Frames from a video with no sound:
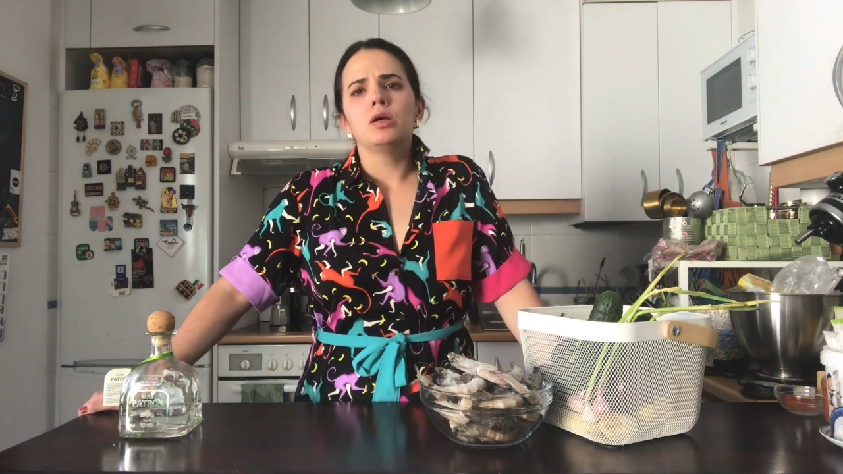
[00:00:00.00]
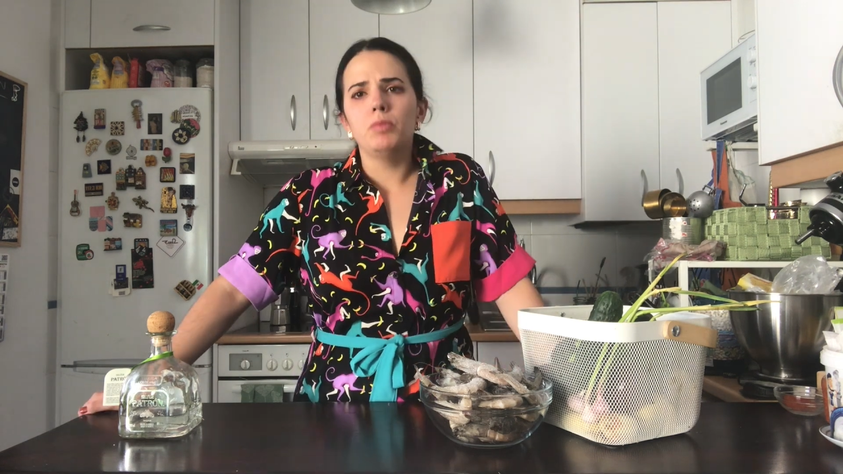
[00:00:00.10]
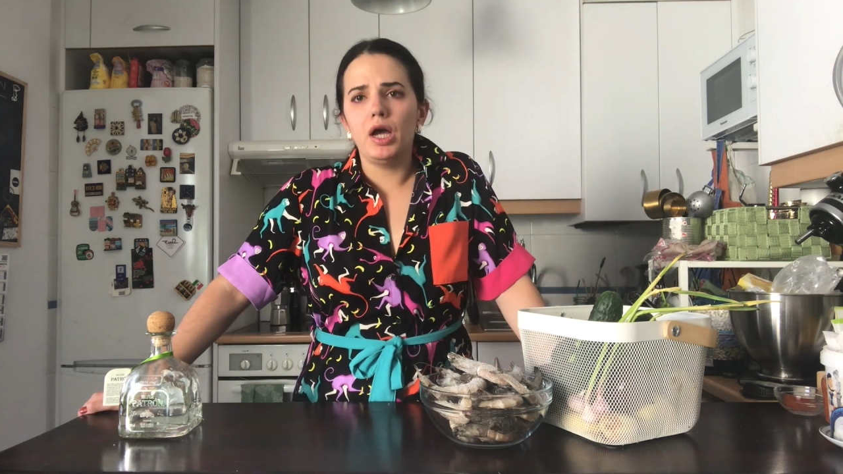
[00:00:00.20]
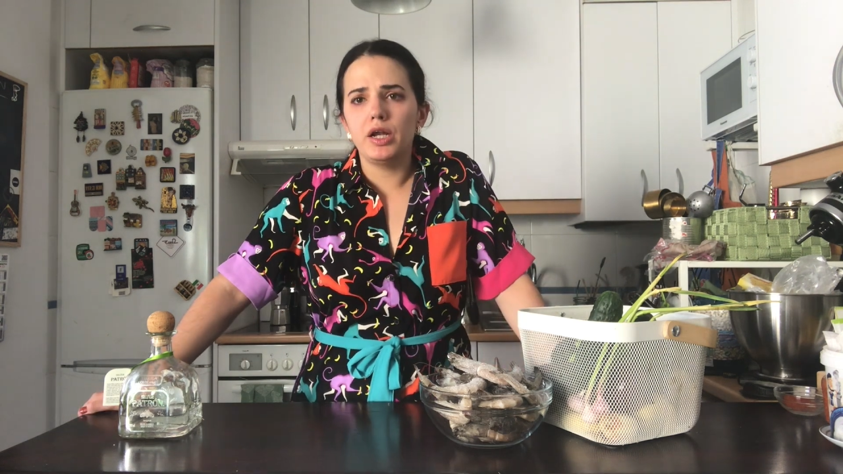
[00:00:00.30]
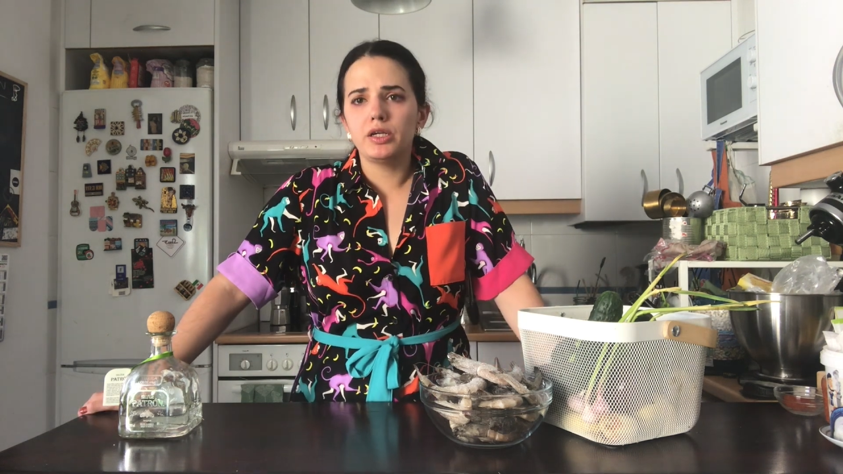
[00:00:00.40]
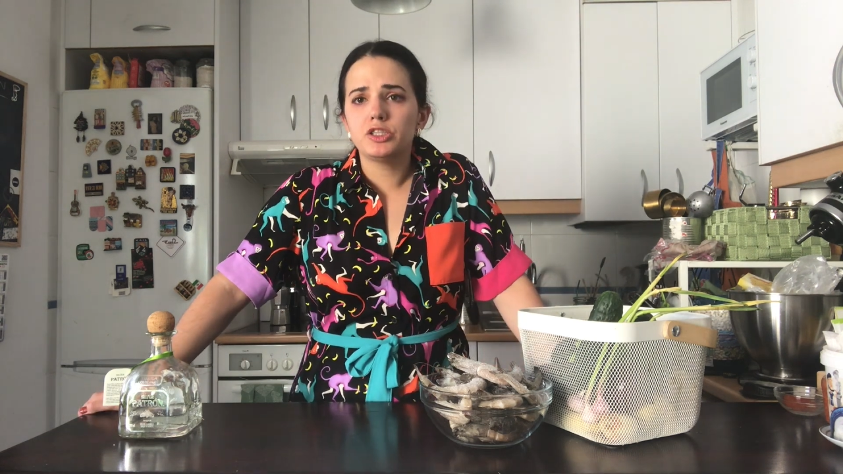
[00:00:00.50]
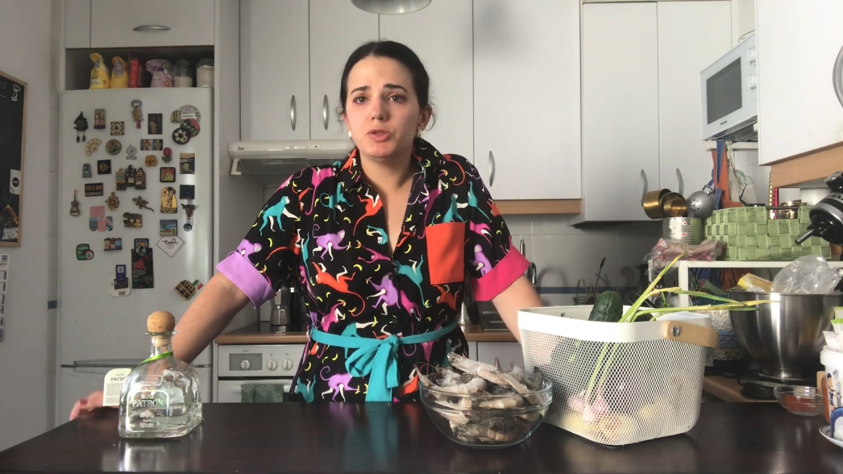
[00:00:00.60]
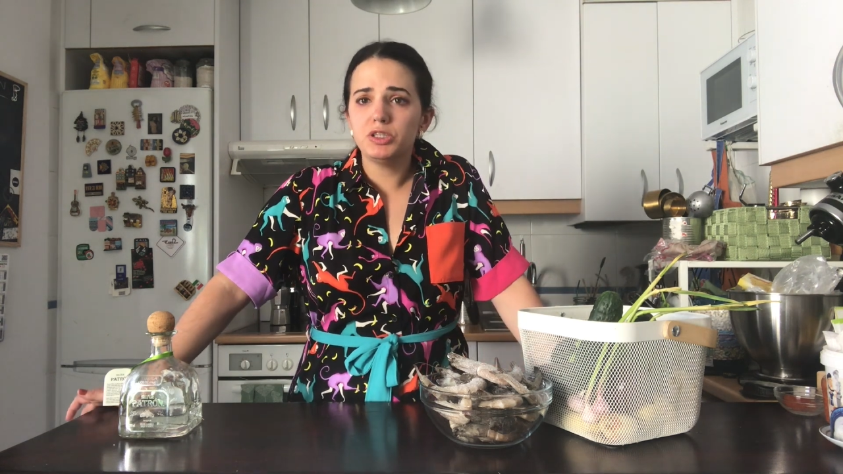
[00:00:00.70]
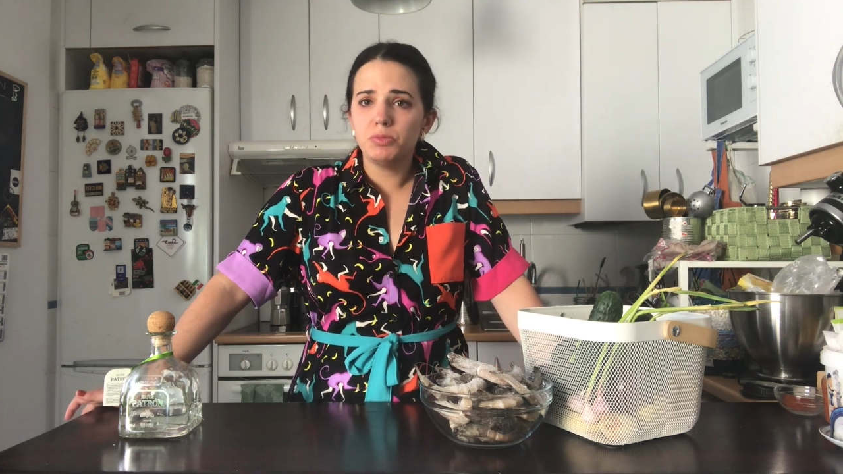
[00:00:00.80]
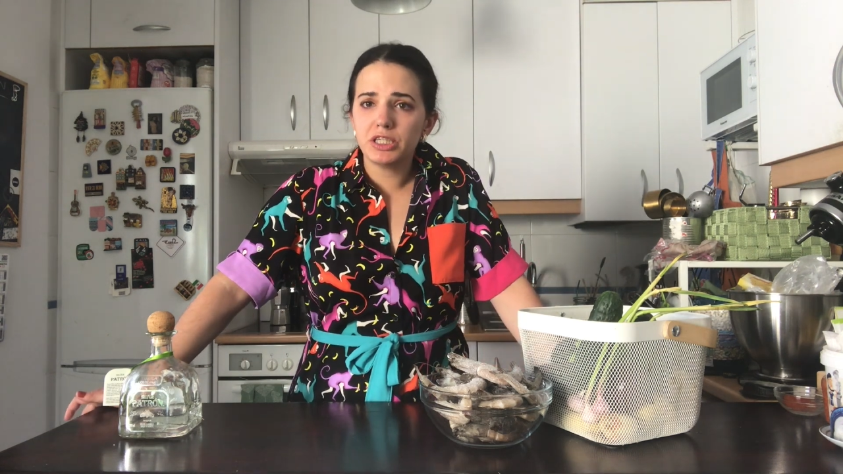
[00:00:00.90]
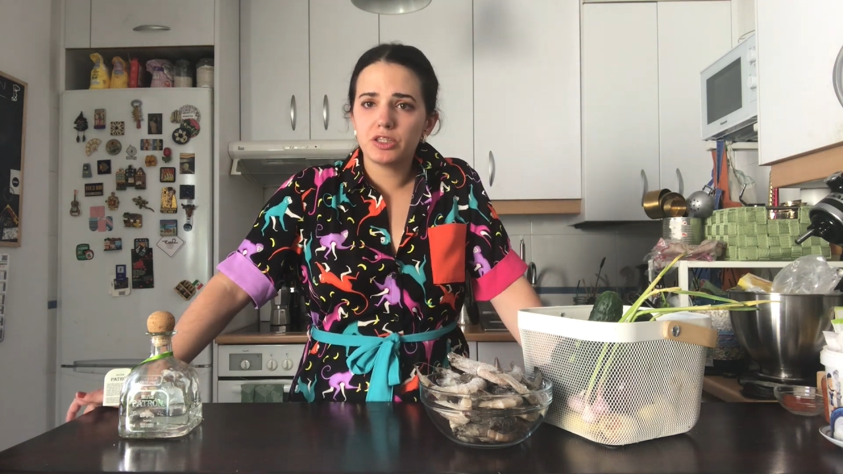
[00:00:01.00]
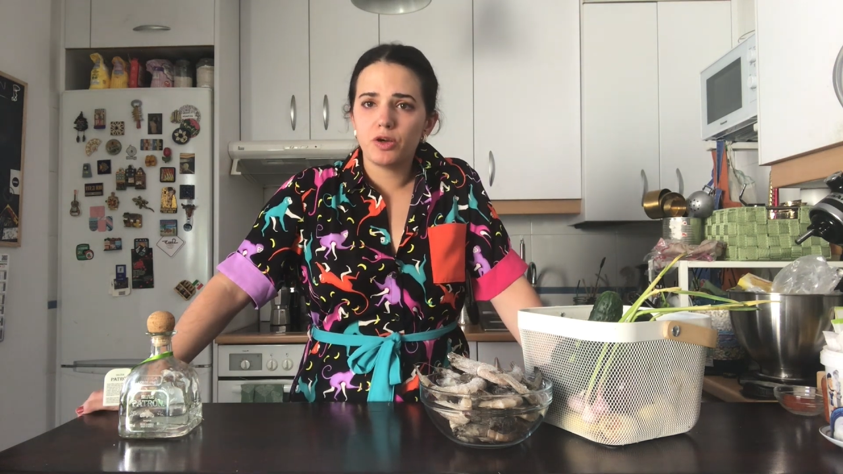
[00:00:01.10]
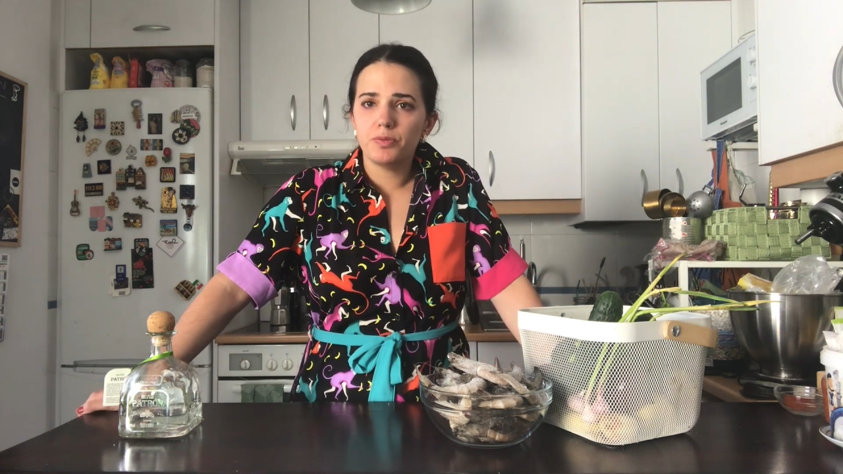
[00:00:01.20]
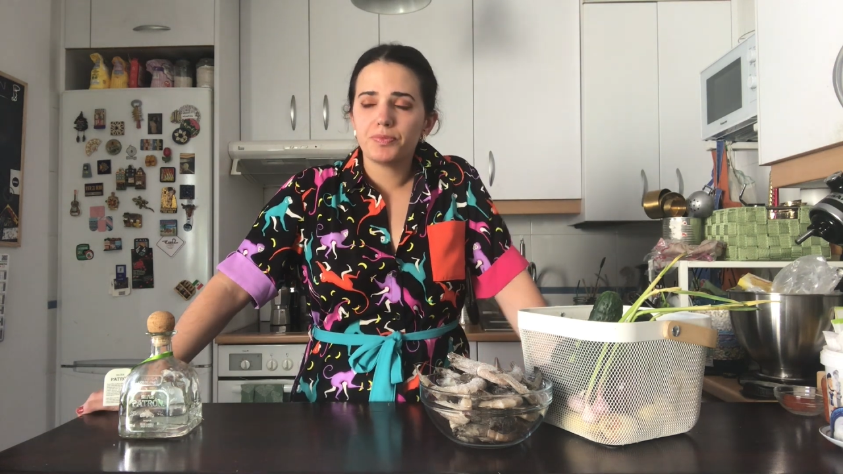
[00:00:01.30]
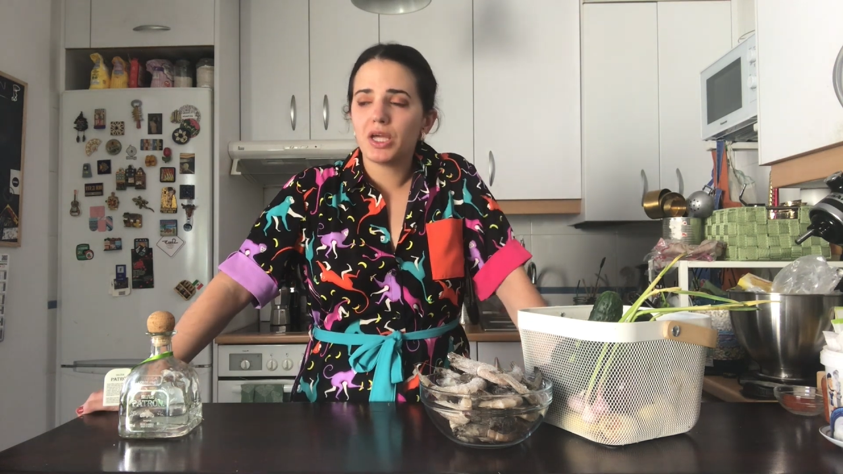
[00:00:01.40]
But she was in Mexico